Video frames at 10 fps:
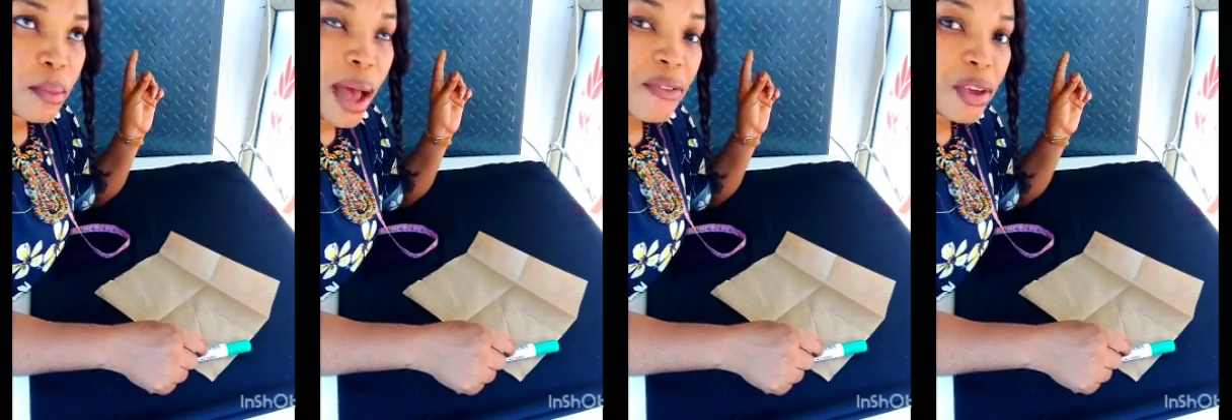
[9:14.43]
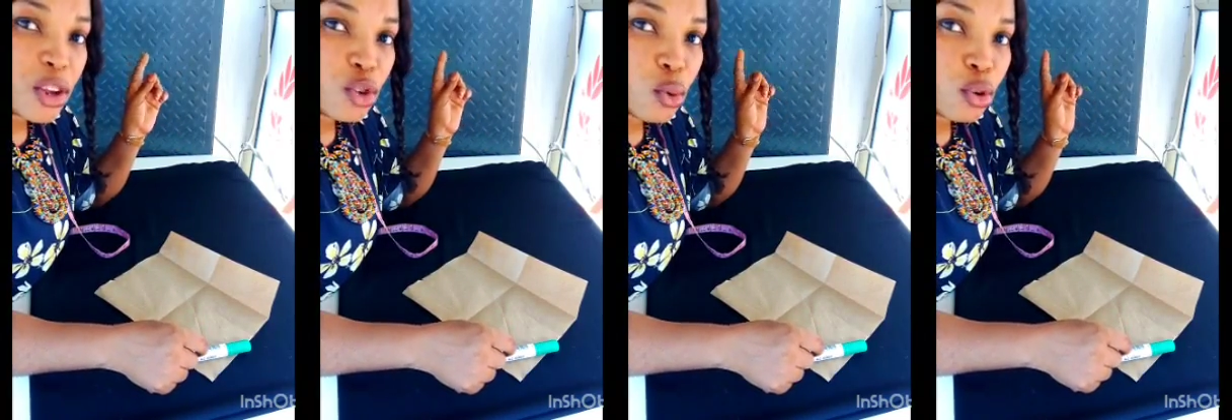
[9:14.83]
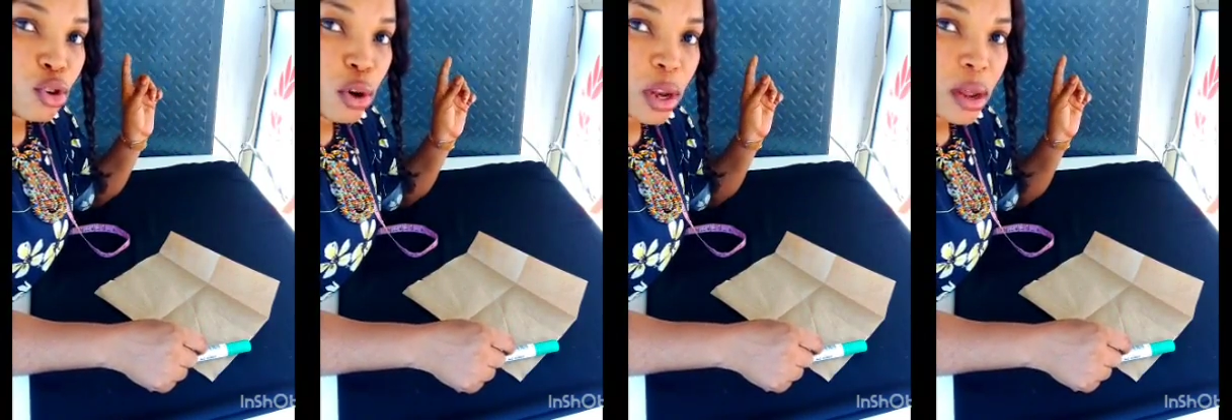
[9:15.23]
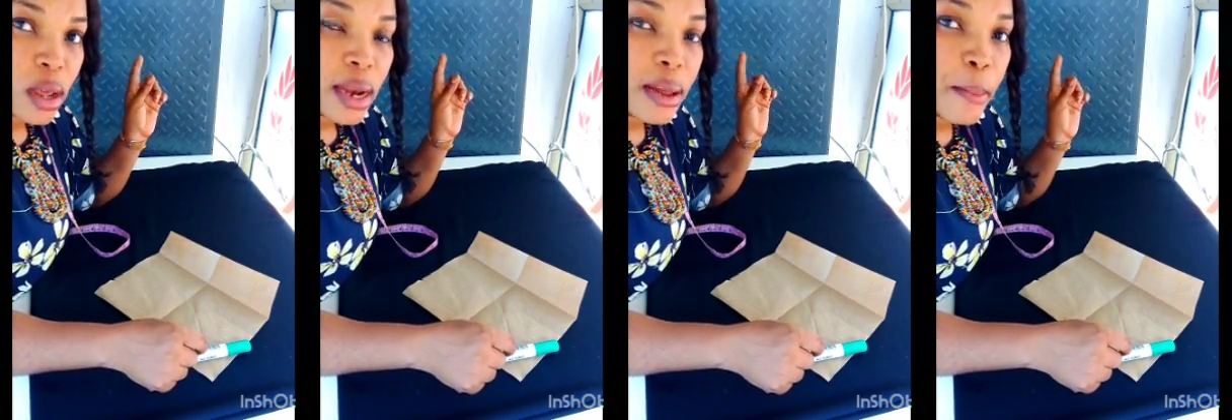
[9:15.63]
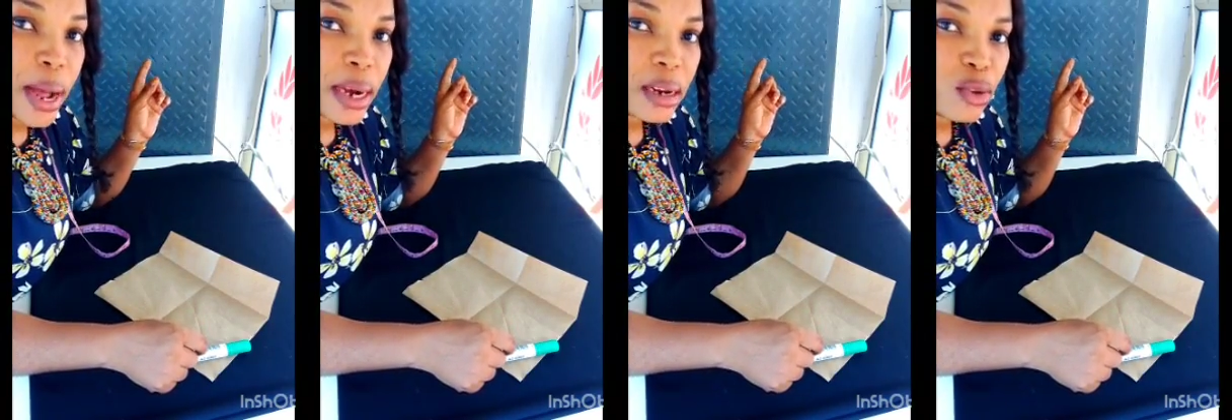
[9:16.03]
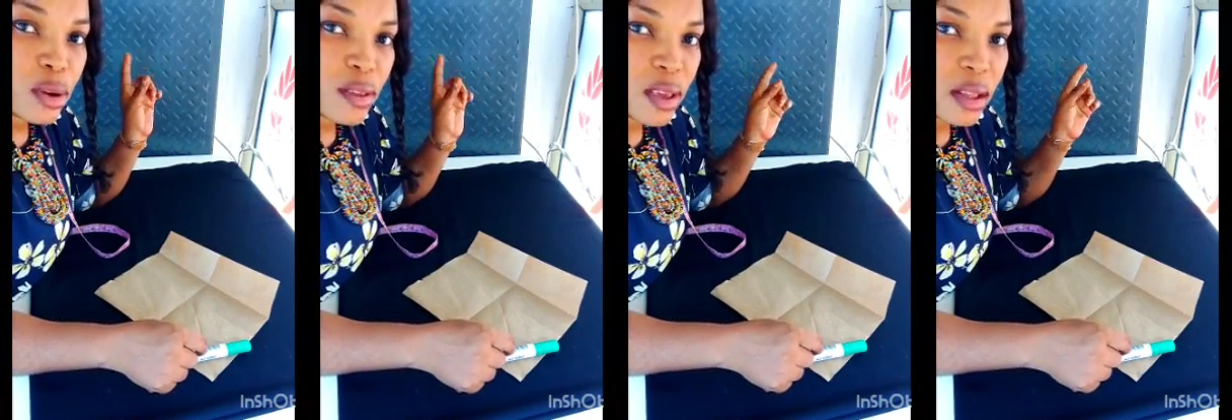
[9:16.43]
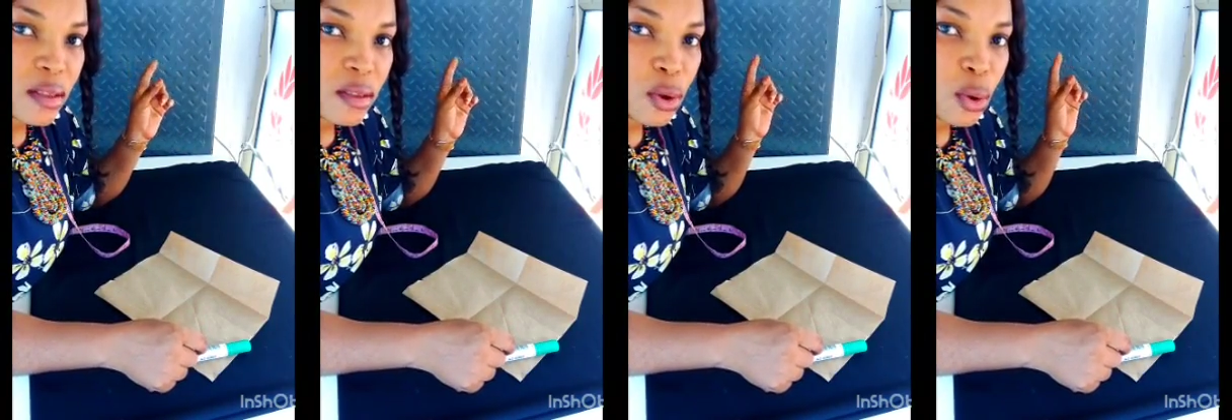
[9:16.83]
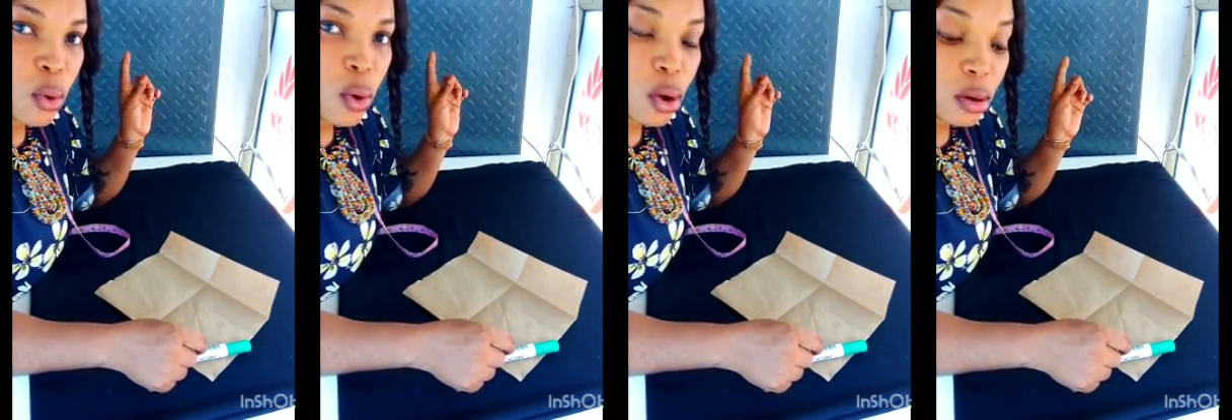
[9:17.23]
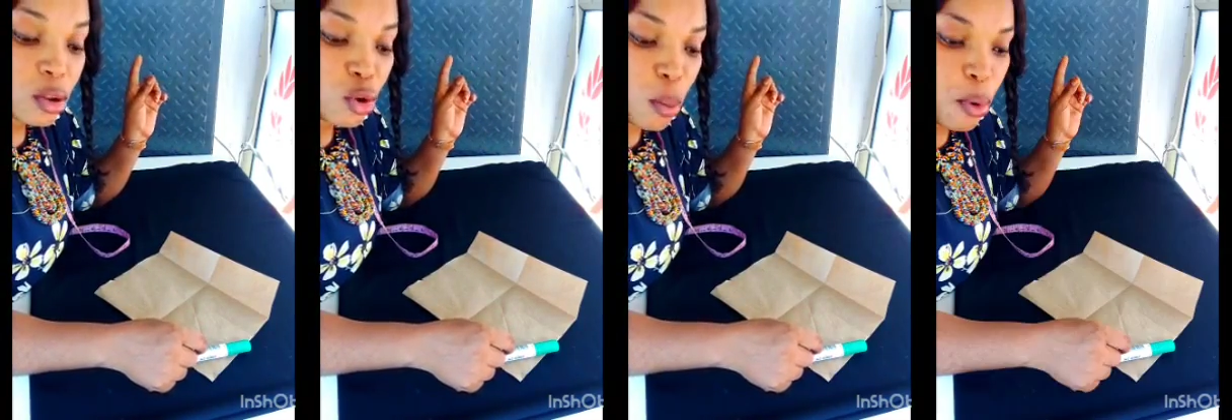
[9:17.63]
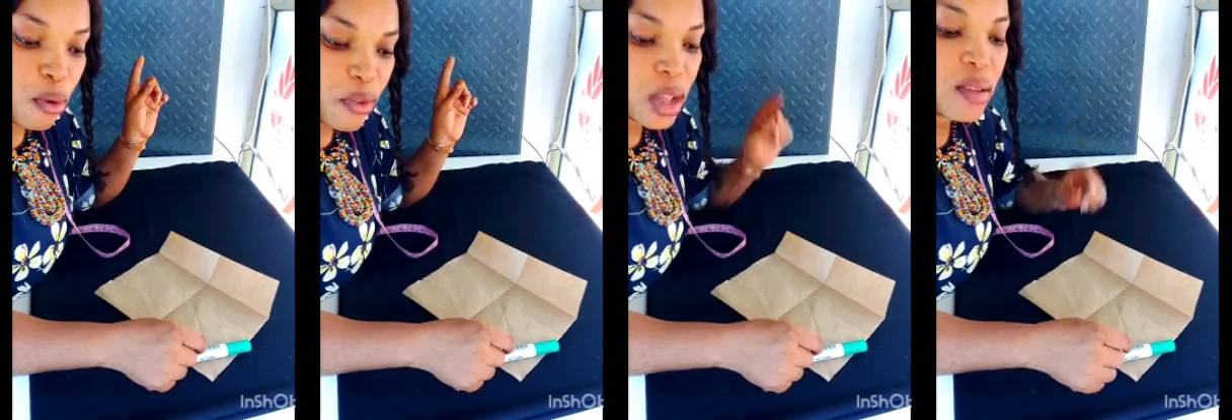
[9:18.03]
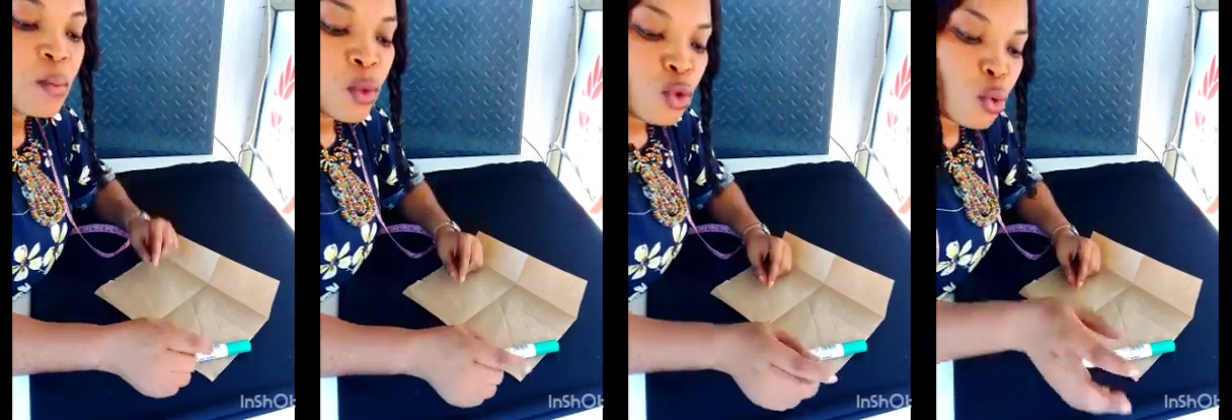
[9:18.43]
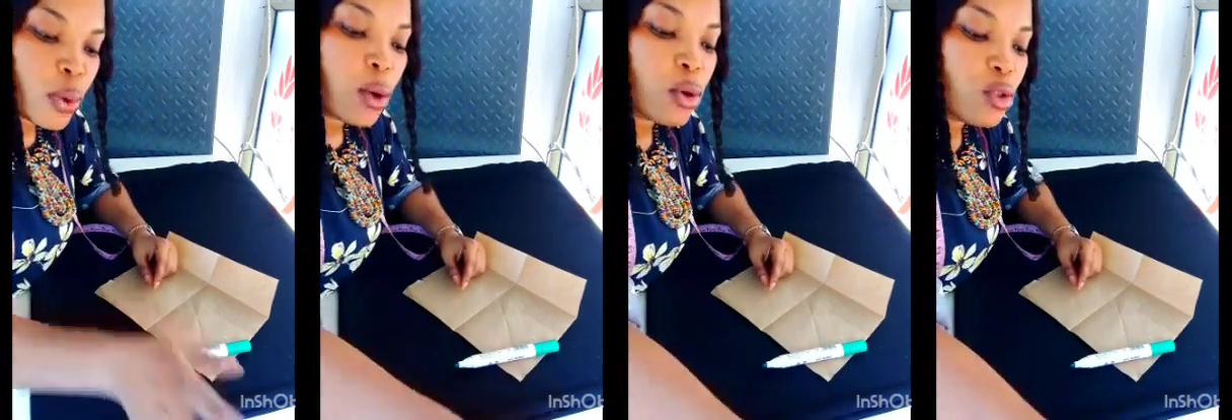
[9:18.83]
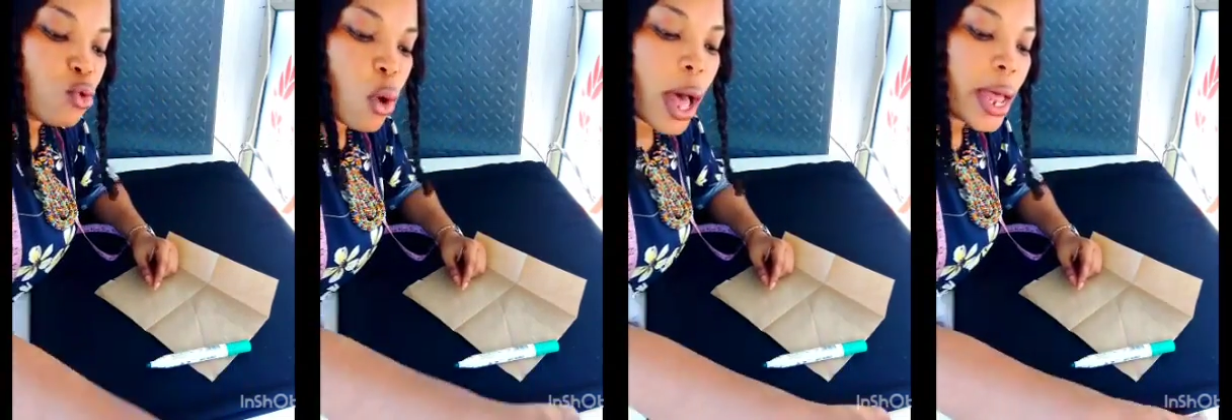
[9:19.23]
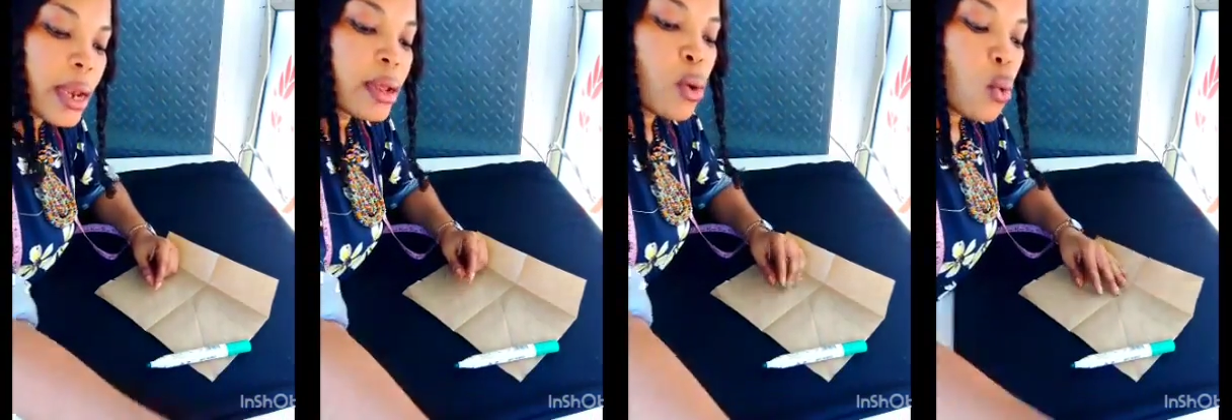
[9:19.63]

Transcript: half inch to join the band to the skirts, on top of it. So we are going to add